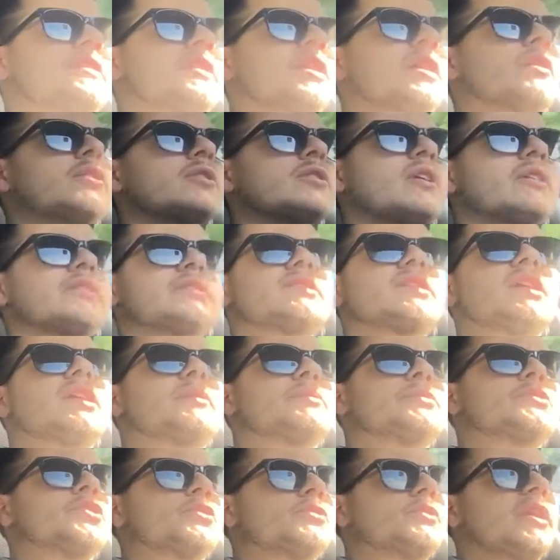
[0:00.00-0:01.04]
think I'll set
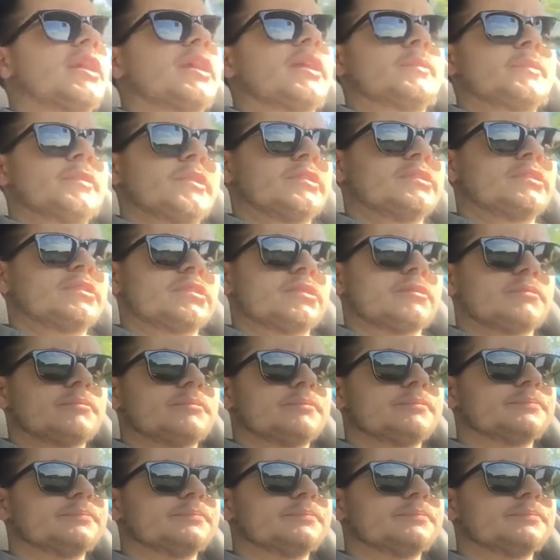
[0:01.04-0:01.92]
up 2 cameras